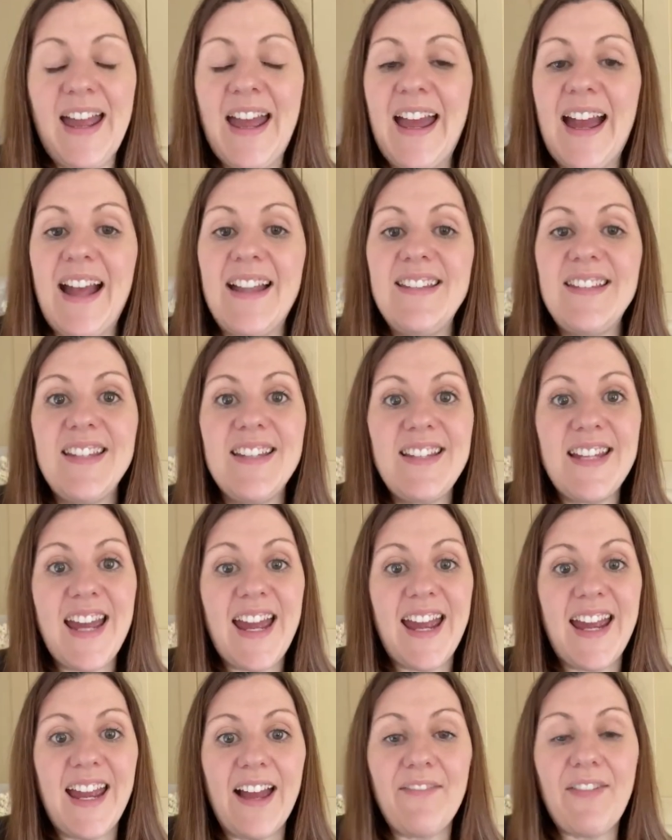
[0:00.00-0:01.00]
And
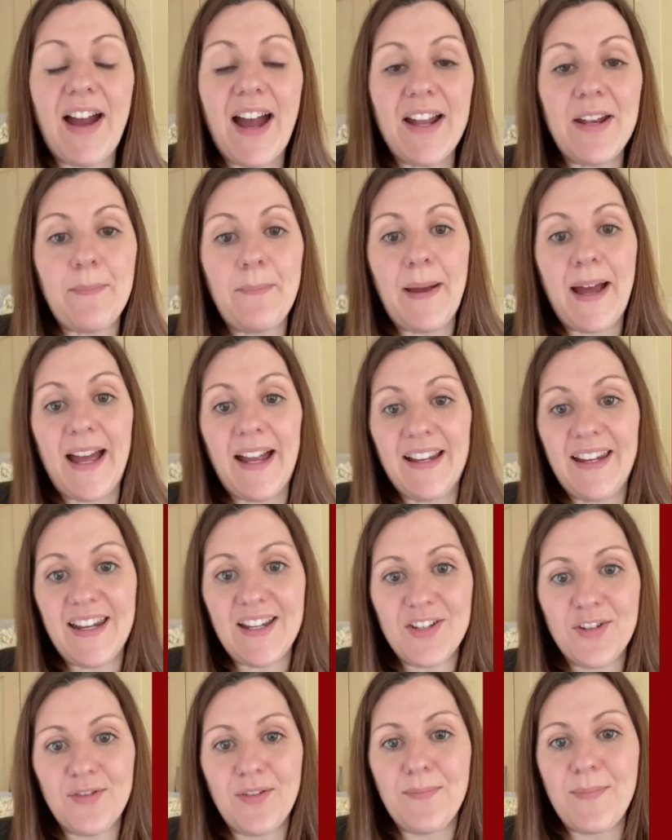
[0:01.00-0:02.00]
today I've had a
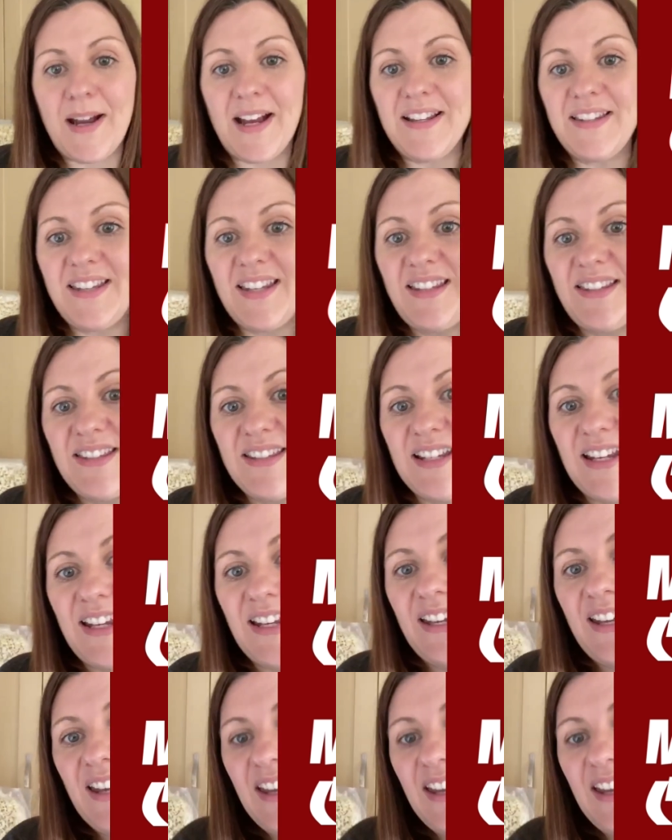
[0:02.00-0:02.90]
package from my sister